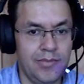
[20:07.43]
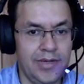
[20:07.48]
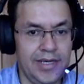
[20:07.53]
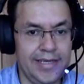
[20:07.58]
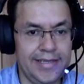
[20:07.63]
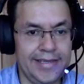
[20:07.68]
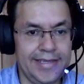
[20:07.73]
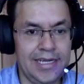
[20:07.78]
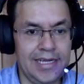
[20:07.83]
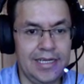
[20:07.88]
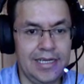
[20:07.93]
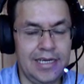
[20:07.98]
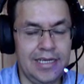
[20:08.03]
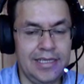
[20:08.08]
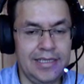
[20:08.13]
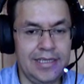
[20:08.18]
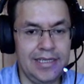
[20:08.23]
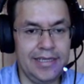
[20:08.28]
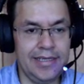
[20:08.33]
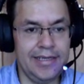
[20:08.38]
my
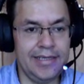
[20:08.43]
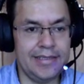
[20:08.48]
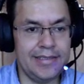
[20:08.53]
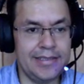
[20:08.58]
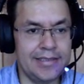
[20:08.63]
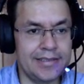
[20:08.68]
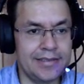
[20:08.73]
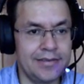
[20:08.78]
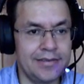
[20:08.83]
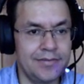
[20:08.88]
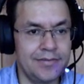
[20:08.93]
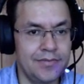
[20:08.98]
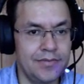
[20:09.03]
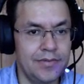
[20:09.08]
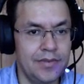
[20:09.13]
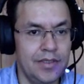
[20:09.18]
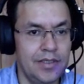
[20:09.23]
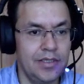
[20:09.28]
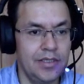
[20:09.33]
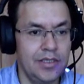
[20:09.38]
analytics.
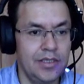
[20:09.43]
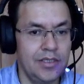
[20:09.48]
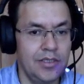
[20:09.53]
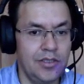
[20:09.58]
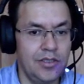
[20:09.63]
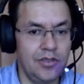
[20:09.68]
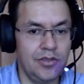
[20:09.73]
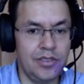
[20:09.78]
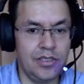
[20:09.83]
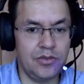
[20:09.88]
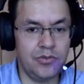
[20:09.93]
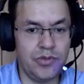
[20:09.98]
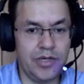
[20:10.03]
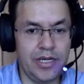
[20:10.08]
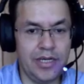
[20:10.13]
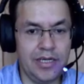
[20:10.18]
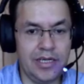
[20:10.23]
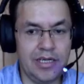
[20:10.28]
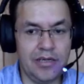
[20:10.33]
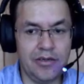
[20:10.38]
You see
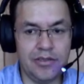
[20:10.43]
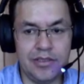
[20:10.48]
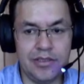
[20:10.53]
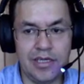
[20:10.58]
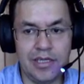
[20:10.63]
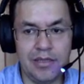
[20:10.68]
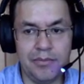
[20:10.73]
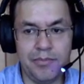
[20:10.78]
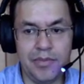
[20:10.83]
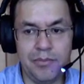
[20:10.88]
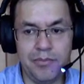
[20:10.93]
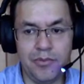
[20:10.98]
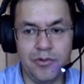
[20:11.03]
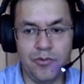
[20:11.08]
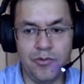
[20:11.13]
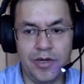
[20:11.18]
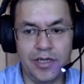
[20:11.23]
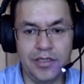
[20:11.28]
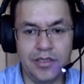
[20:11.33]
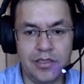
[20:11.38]
right now still people
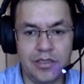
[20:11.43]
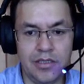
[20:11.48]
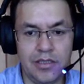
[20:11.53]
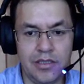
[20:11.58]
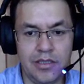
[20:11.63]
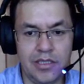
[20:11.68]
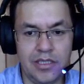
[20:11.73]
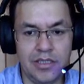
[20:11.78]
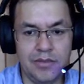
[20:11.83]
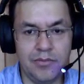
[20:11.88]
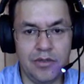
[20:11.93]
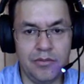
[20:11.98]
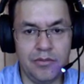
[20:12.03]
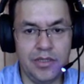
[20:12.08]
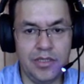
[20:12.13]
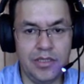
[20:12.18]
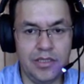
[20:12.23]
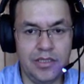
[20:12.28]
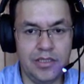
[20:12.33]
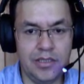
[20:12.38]
watching in this
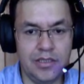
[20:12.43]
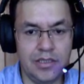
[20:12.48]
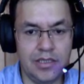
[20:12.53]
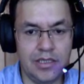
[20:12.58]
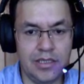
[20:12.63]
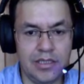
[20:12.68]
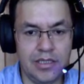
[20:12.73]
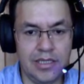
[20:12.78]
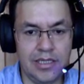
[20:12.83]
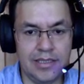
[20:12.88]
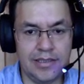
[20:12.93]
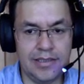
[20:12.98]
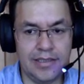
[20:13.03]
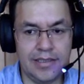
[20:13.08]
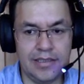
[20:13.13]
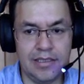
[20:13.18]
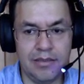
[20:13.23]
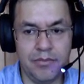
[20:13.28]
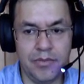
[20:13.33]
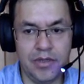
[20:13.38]
moment. The last
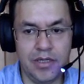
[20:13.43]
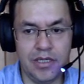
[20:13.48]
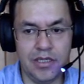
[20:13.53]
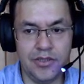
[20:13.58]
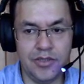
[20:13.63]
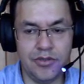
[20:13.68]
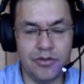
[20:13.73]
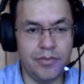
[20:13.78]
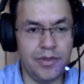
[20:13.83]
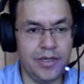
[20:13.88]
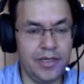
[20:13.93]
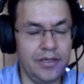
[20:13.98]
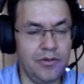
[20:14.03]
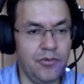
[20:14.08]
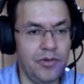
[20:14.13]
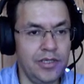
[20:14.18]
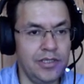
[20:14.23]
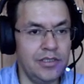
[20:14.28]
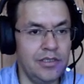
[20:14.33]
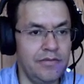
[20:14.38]
60 minutes somebody
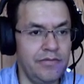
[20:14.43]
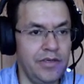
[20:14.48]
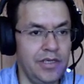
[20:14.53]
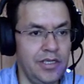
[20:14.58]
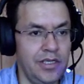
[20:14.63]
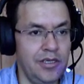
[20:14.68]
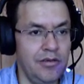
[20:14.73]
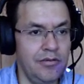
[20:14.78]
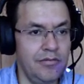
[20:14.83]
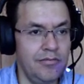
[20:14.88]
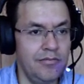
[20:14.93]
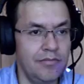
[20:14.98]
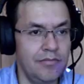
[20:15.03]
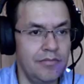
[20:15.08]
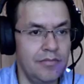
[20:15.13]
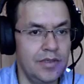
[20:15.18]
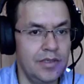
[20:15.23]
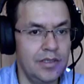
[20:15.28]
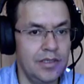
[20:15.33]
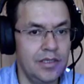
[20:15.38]
watched the video
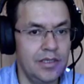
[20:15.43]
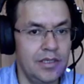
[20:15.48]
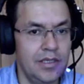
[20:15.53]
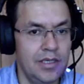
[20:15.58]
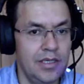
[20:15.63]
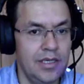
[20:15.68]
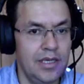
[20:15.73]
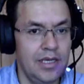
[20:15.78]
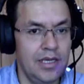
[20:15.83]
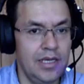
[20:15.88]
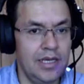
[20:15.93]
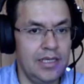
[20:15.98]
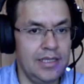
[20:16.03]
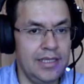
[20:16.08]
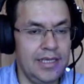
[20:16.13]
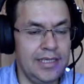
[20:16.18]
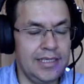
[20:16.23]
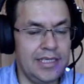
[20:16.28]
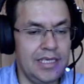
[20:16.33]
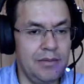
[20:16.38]
and
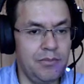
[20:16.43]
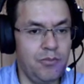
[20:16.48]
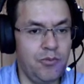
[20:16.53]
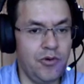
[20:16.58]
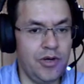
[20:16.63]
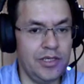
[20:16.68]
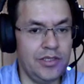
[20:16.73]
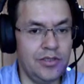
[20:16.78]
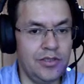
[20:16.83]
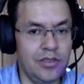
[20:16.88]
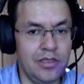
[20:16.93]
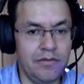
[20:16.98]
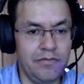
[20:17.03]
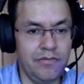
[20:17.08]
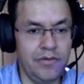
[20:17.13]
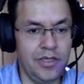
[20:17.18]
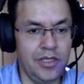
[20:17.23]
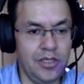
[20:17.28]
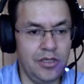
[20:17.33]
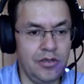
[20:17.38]
they keep watching the
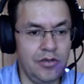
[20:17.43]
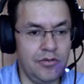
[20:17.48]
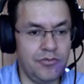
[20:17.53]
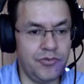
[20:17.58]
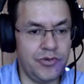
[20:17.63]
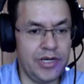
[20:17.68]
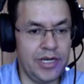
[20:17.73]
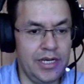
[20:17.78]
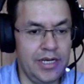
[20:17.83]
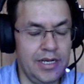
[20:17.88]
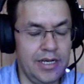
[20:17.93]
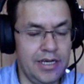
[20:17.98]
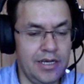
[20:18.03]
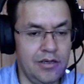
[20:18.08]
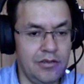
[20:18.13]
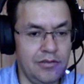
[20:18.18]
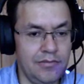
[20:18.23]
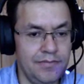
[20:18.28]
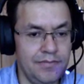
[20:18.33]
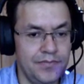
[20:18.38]
video. Right
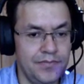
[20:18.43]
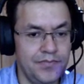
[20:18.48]
now